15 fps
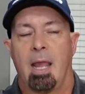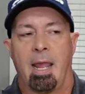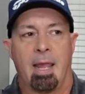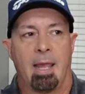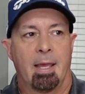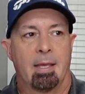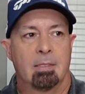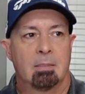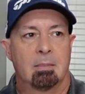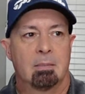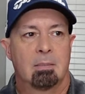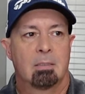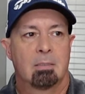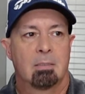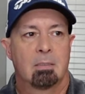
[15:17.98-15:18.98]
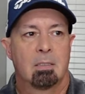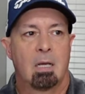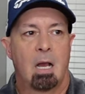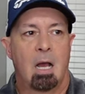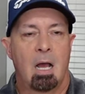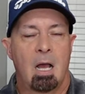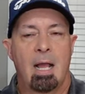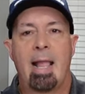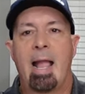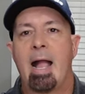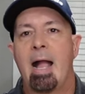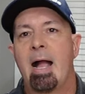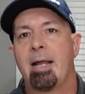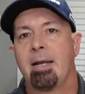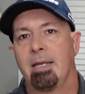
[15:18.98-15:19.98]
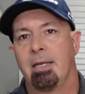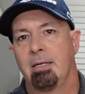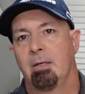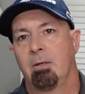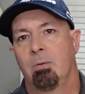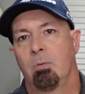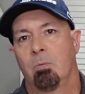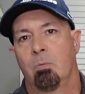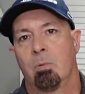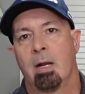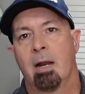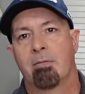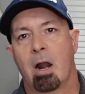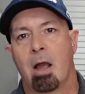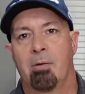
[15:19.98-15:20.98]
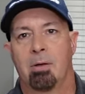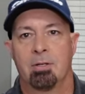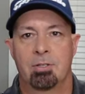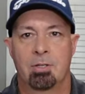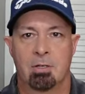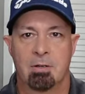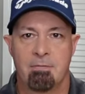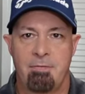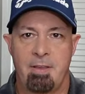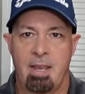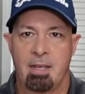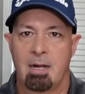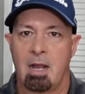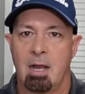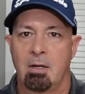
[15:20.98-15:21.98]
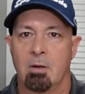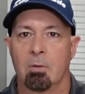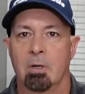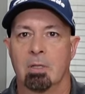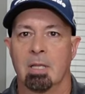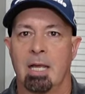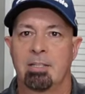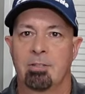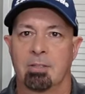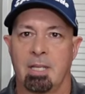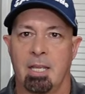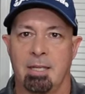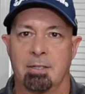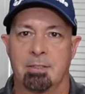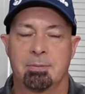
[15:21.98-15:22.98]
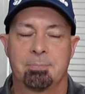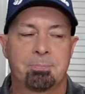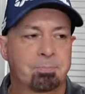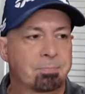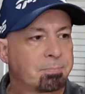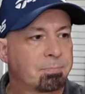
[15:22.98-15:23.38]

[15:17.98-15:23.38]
And I had it whenever I would turn a fan on or an electric heater.